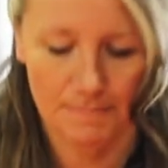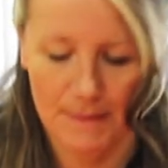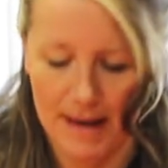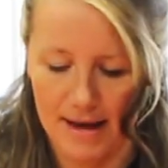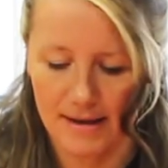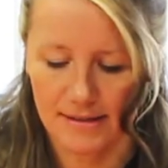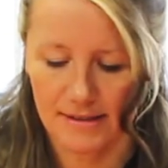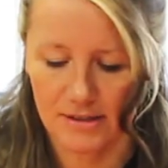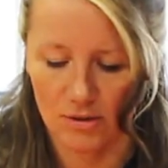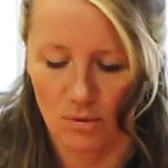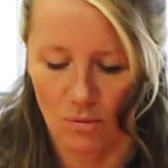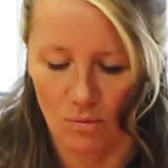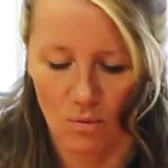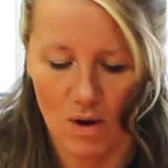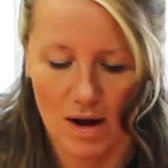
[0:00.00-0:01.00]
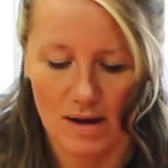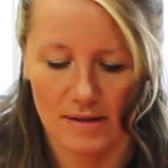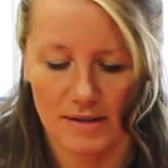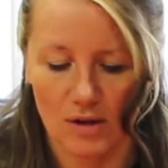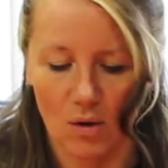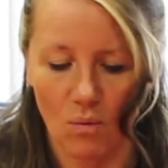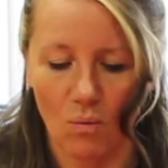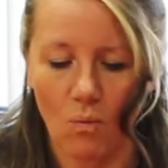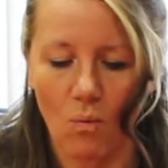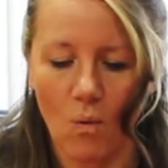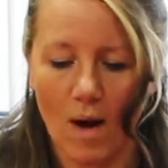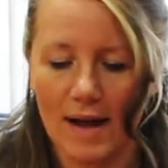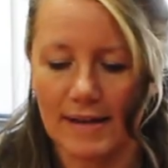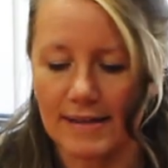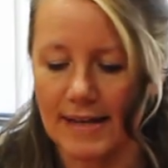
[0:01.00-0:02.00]
best was
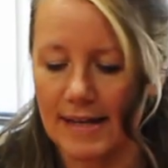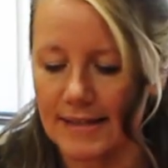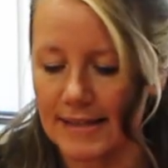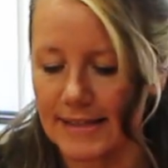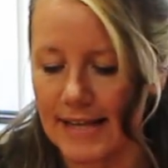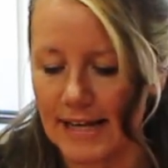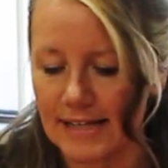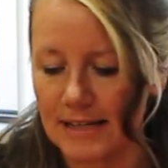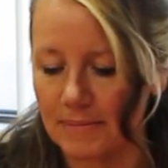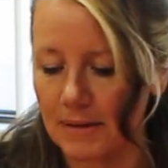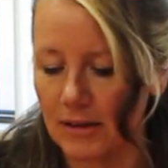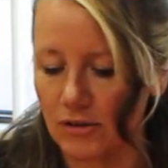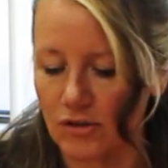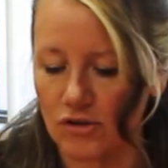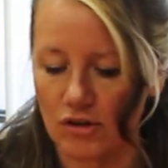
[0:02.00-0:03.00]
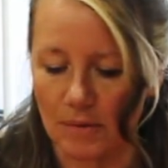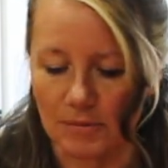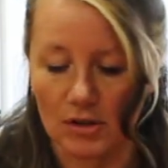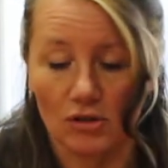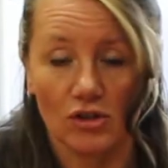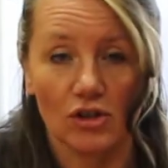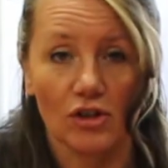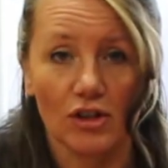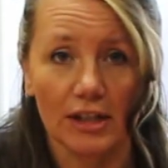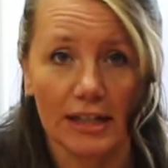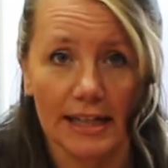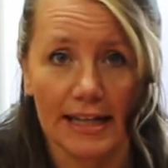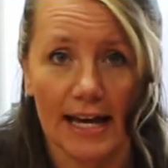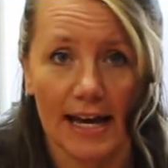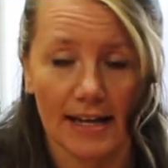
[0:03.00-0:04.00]
1 centimeter strips. So you're going
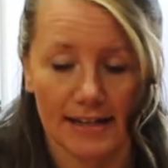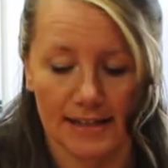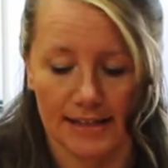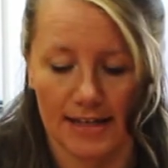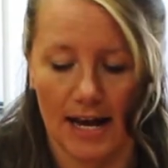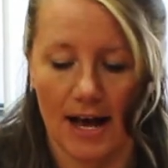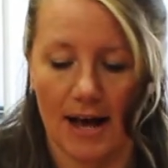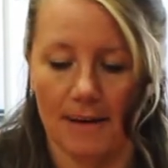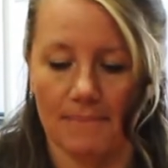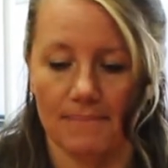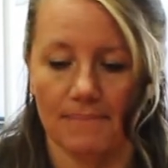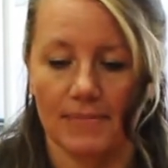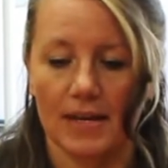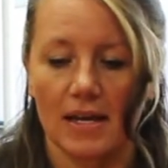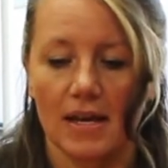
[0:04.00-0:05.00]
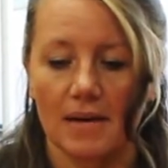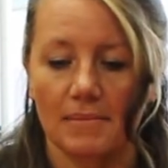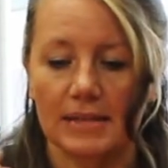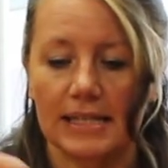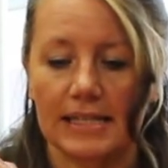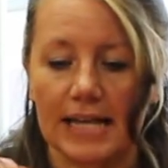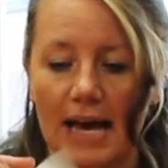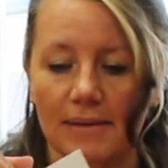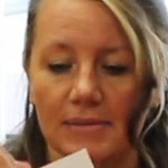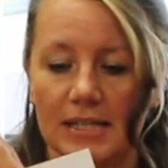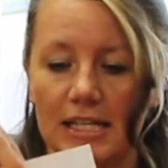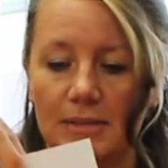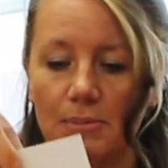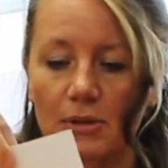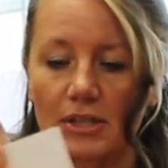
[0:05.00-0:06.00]
to get, Mrs. Adams
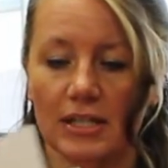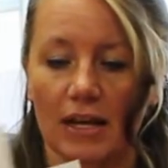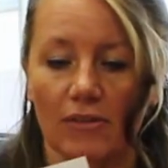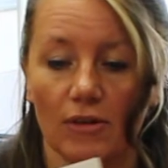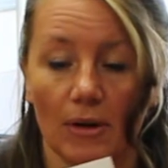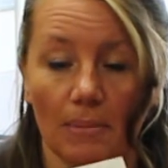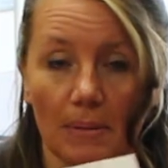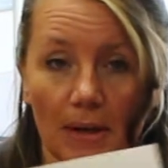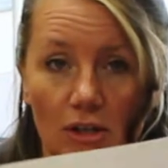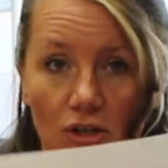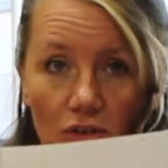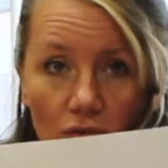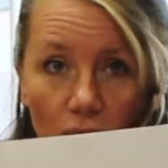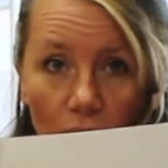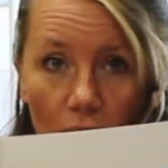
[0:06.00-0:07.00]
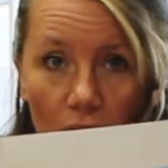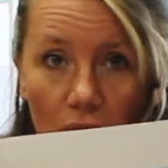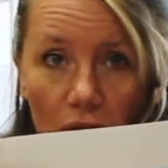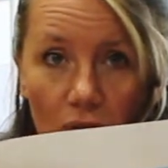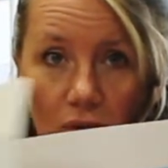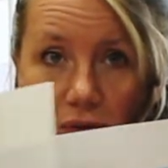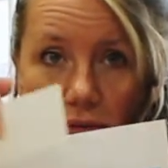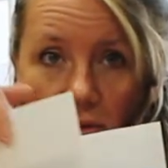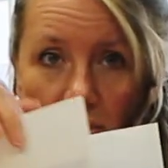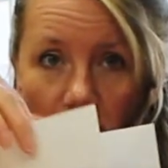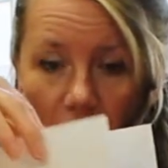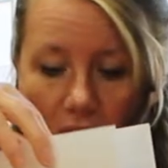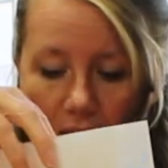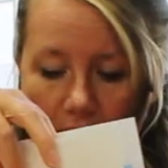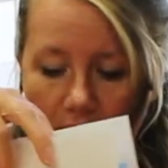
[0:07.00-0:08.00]
has put together a picture for you,
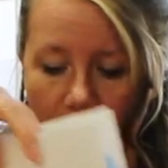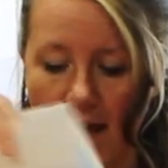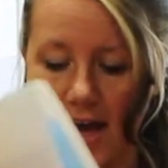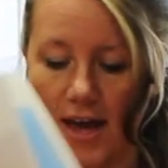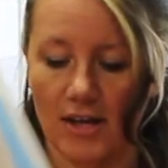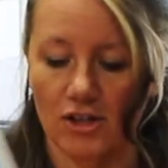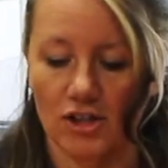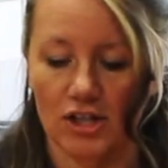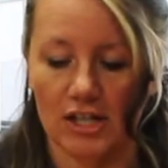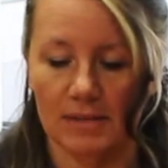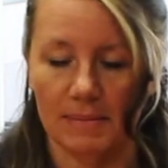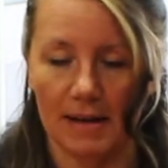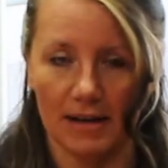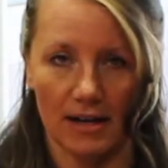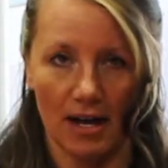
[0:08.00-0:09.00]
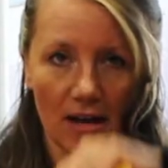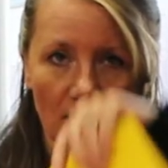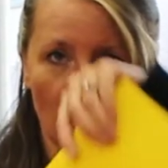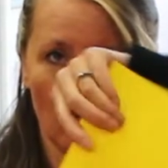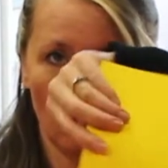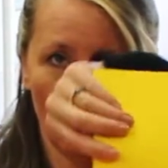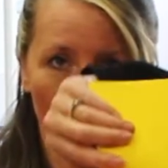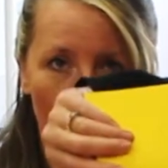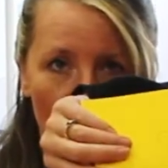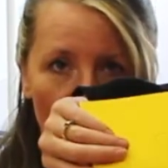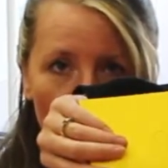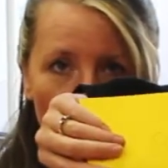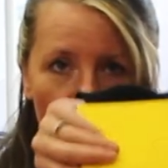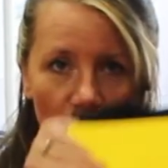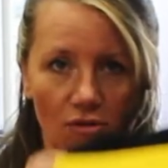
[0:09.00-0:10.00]
and she's made a cutout for you.
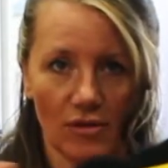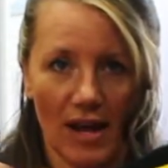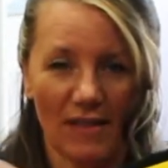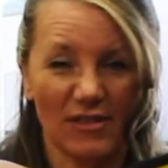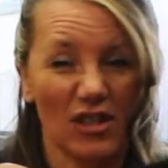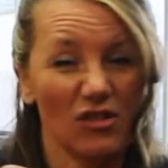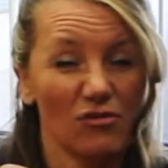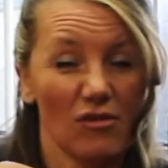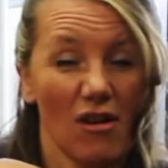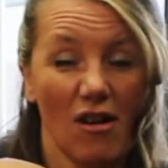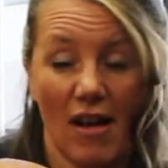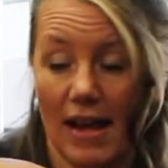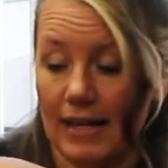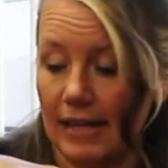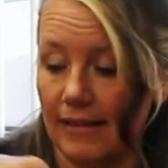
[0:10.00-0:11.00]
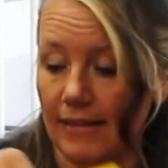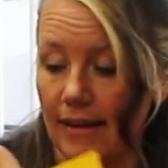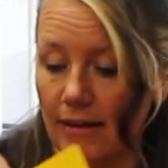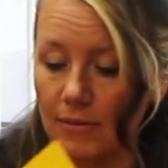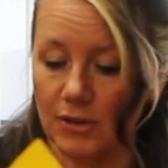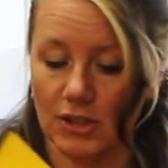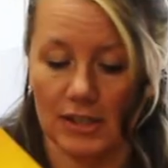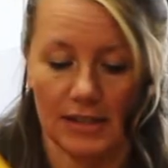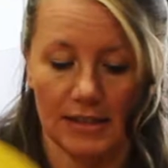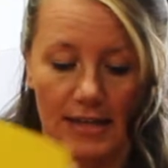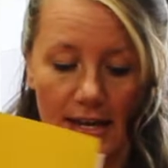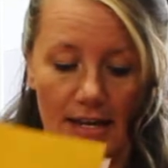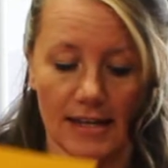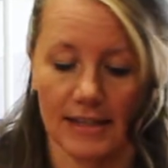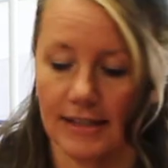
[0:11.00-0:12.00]
So you don't have to draw anything, which is
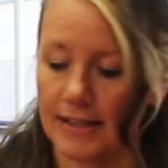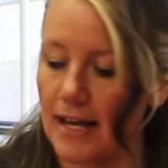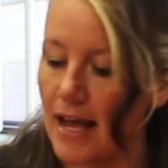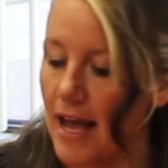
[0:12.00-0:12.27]
nice.